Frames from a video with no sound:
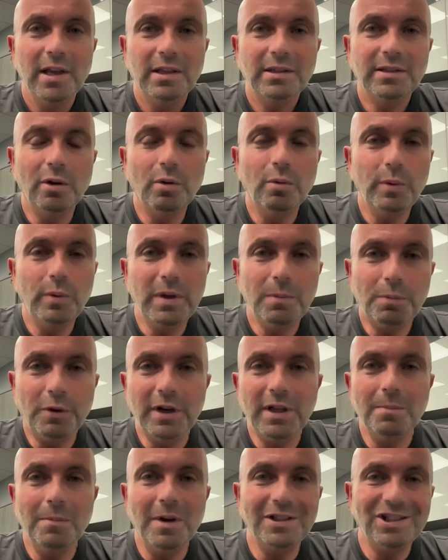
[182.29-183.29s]
So we
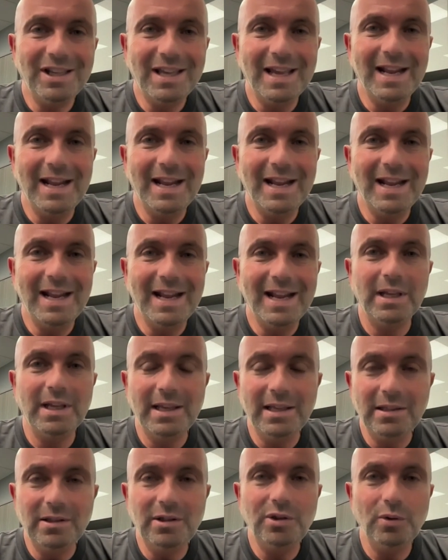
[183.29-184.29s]
pretty much get out
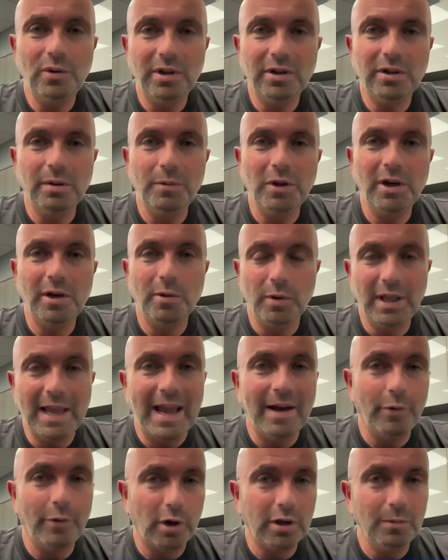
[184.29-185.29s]
into the community. We
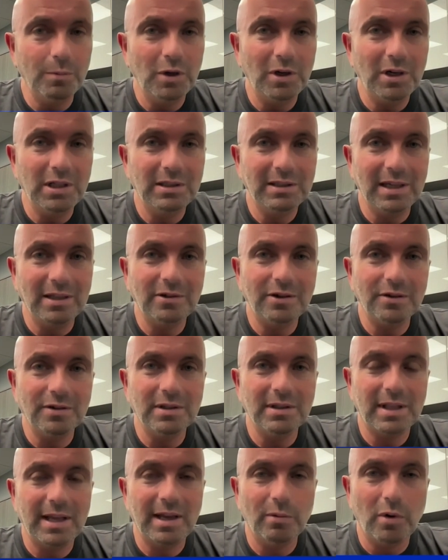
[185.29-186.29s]
have our community
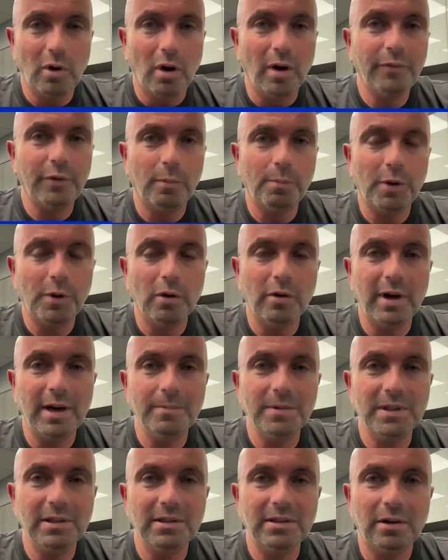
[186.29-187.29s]
centers that mm-hmm. offer
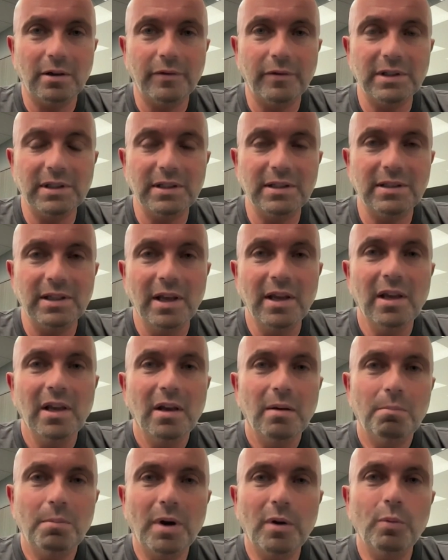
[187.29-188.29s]
programs and services,
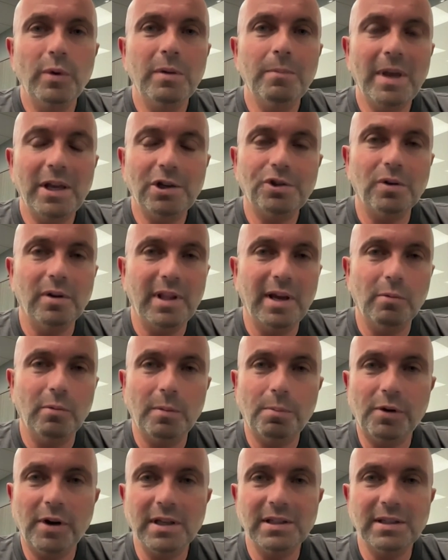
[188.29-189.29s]
but we make sure that
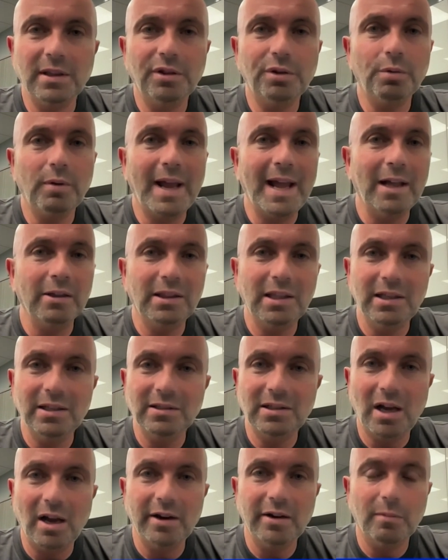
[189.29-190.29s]
we're present throughout the
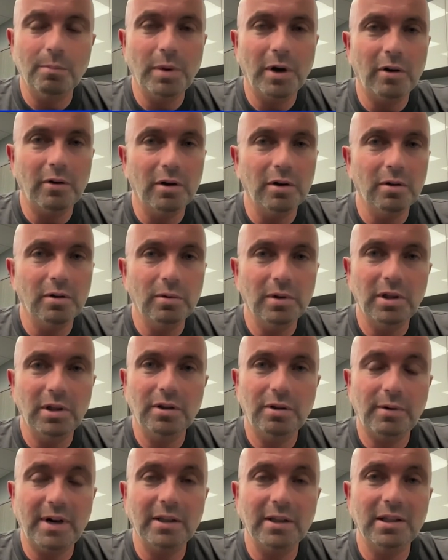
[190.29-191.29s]
entire borough,
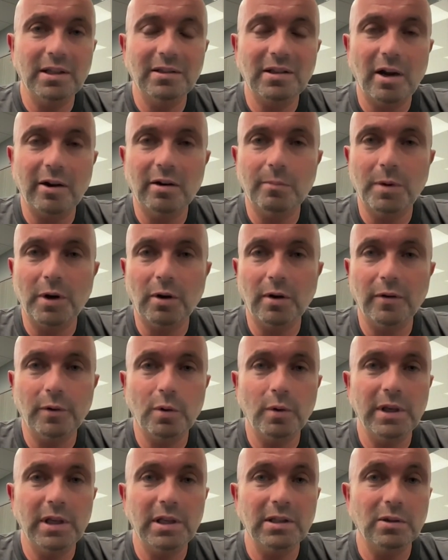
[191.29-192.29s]
throughout the entire borough of
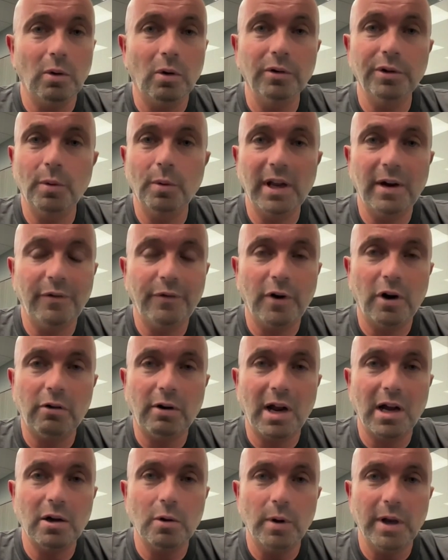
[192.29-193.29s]
Queens, all the way to Far
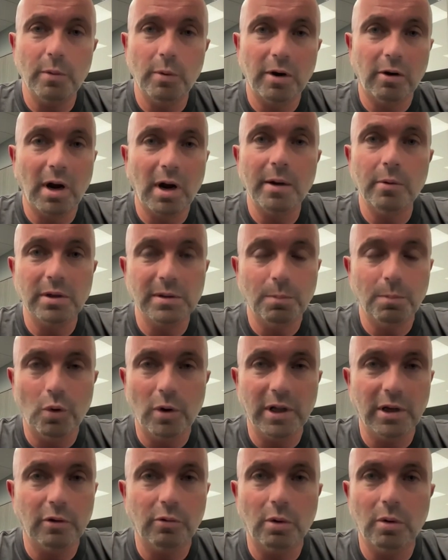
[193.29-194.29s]
Rockaway Rockaway, where I was
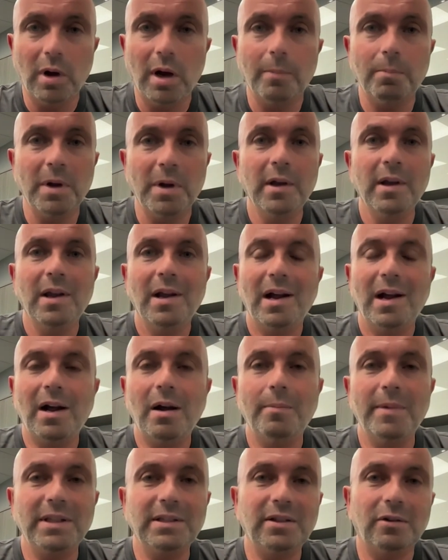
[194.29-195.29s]
born and grew up,
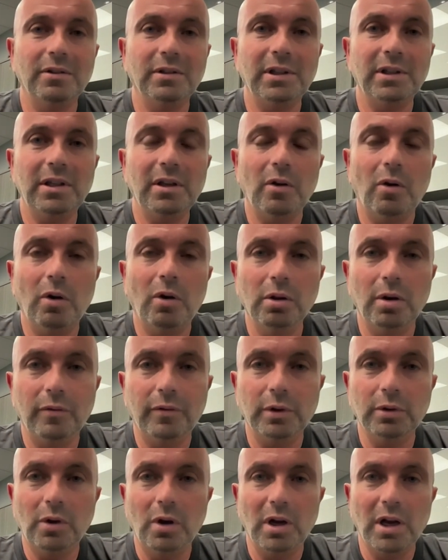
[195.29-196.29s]
um, and certainly all
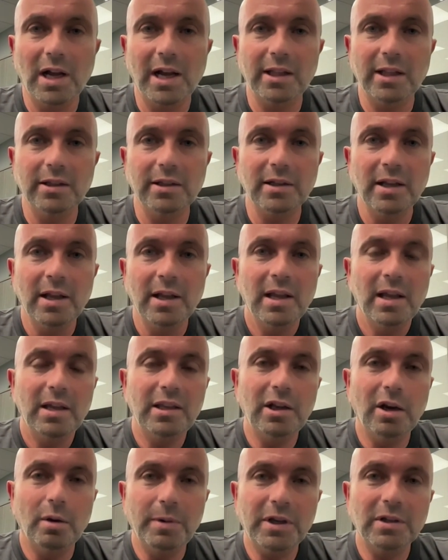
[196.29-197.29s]
over Long Island.
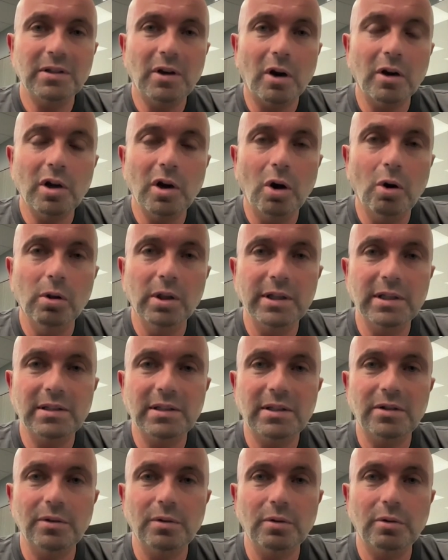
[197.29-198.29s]
You know, because our goal
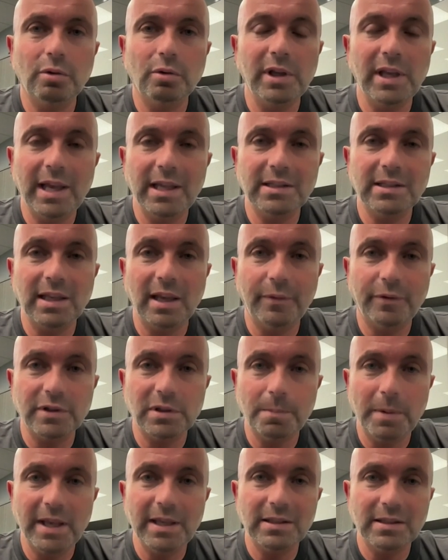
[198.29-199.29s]
is to create safer
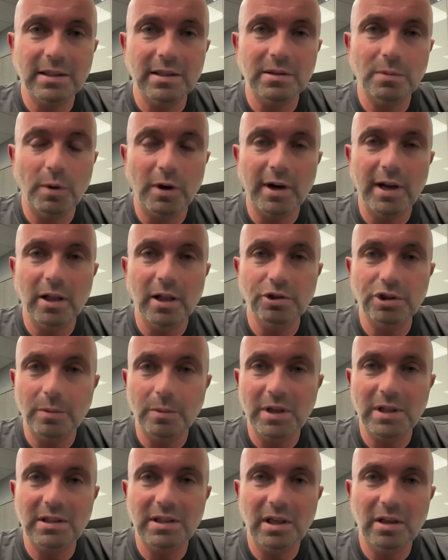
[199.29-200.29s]
spaces where
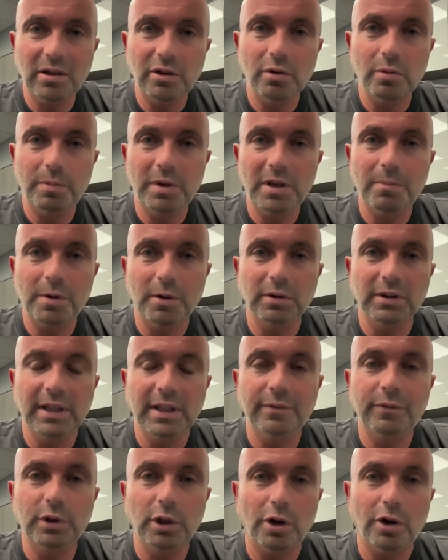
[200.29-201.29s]
LGBTQ people
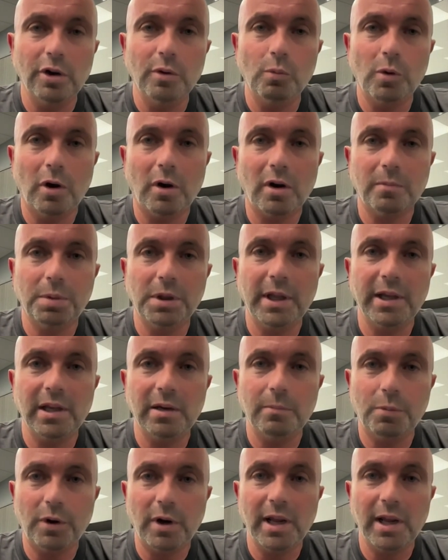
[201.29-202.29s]
live, learn, work, play,
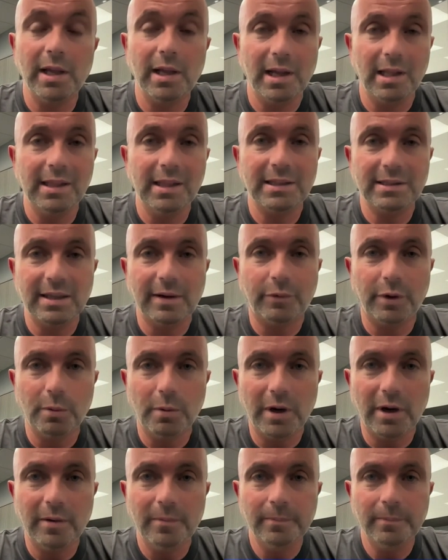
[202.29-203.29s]
and pray, and that's
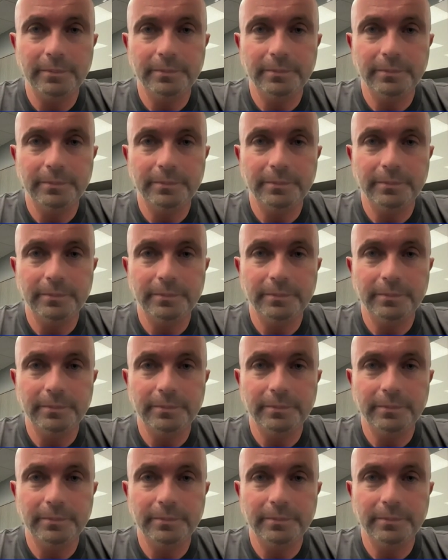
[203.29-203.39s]
everywhere.